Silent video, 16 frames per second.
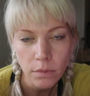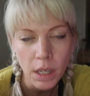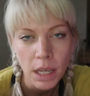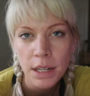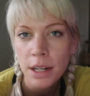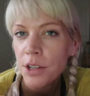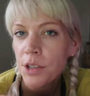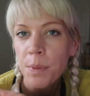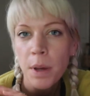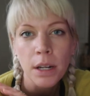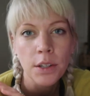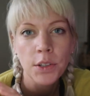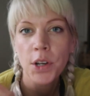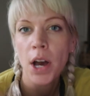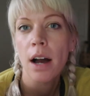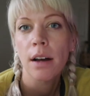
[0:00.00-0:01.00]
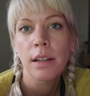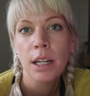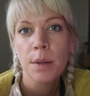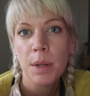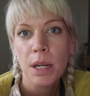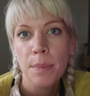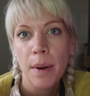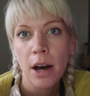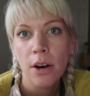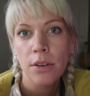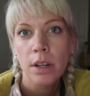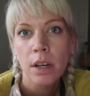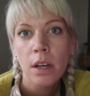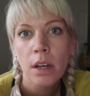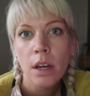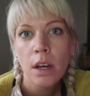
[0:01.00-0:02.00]
And I just wanted to talk a little bit
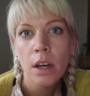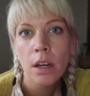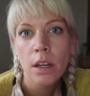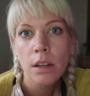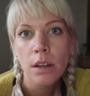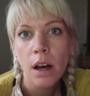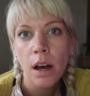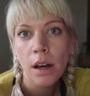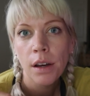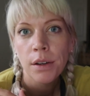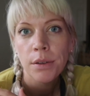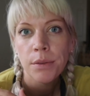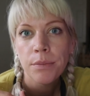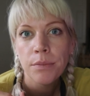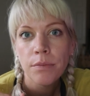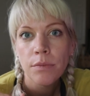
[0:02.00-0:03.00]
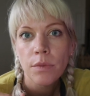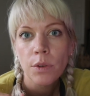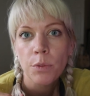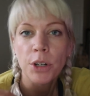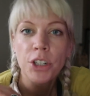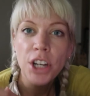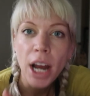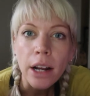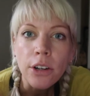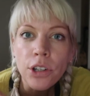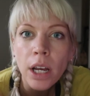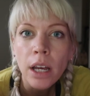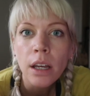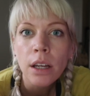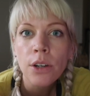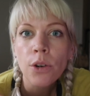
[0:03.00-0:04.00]
about
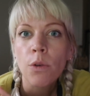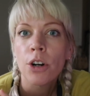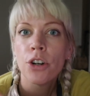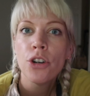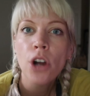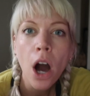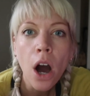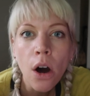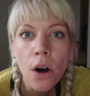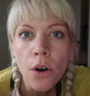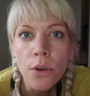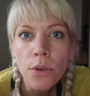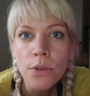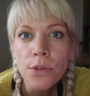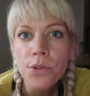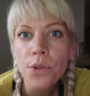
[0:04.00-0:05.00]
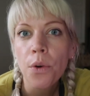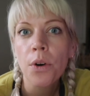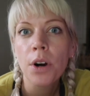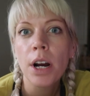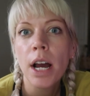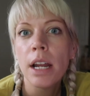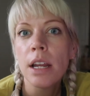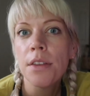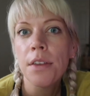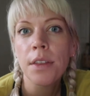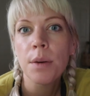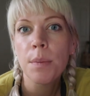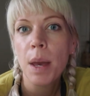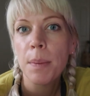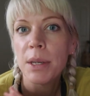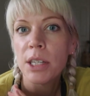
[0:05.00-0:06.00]
rejection or no's or anything
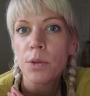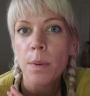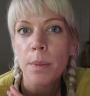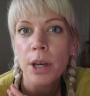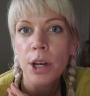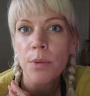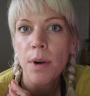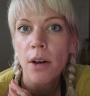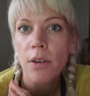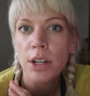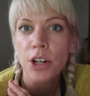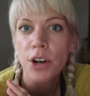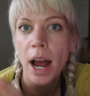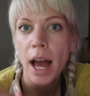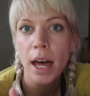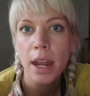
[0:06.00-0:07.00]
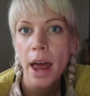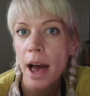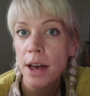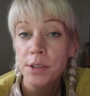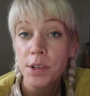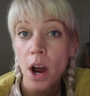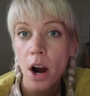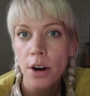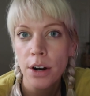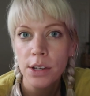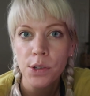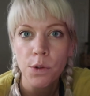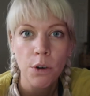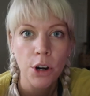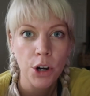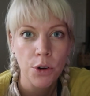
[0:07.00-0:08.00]
that might be swimming around in your head as an
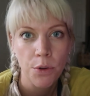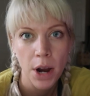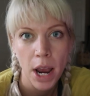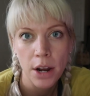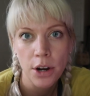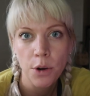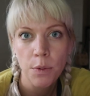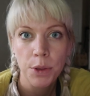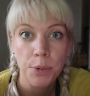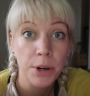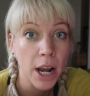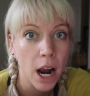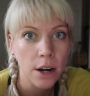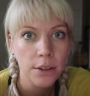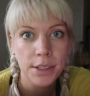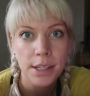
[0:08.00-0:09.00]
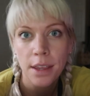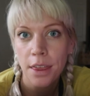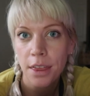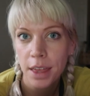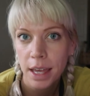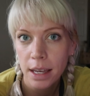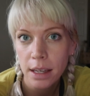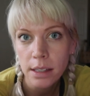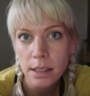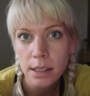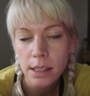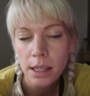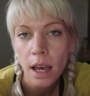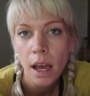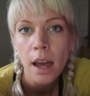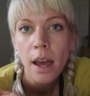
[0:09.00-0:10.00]
artist or creator with regard to
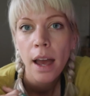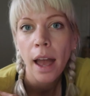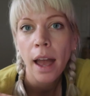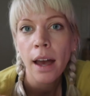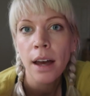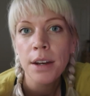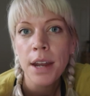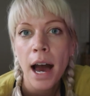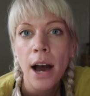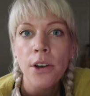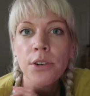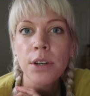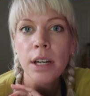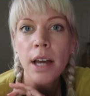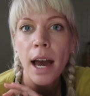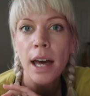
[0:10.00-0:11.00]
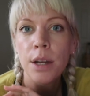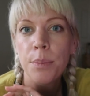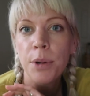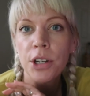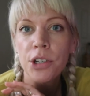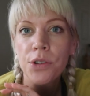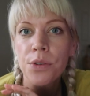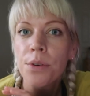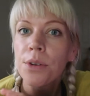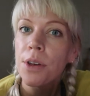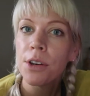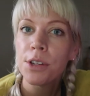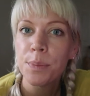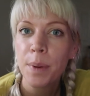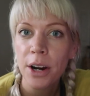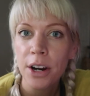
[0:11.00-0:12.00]
this, and how you can kind of push through
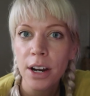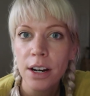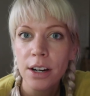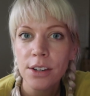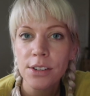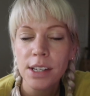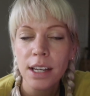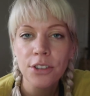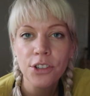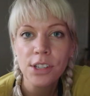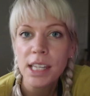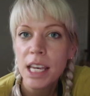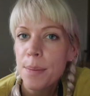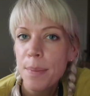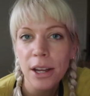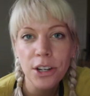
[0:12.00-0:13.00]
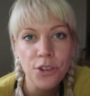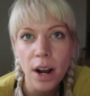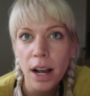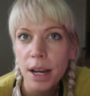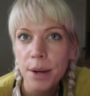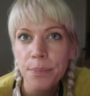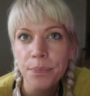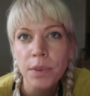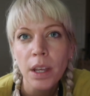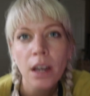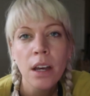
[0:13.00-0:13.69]
those barriers and just keep on trucking.